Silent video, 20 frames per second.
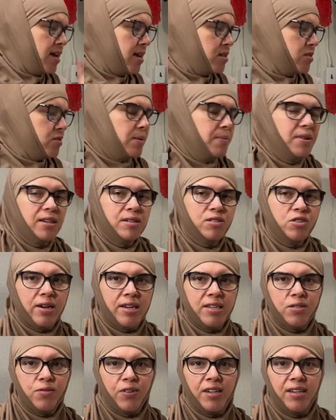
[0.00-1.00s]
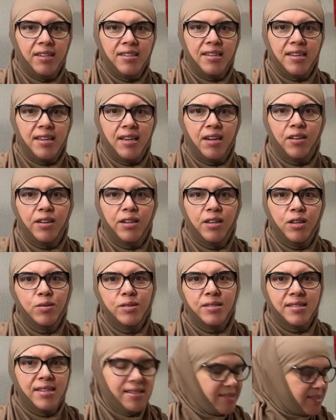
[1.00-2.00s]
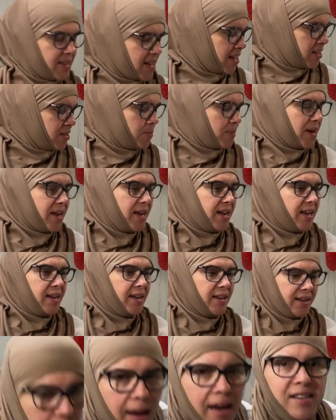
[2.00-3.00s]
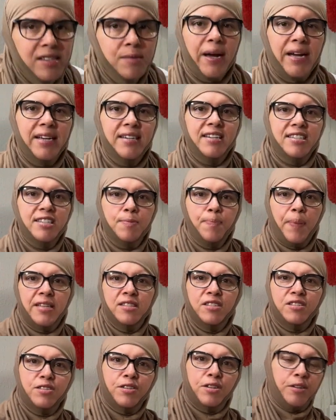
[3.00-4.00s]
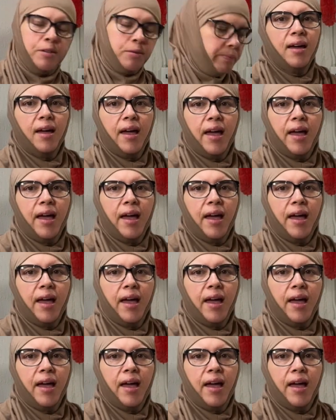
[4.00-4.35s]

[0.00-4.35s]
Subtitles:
So I'm going to transfer it into here and use this as my dispenser.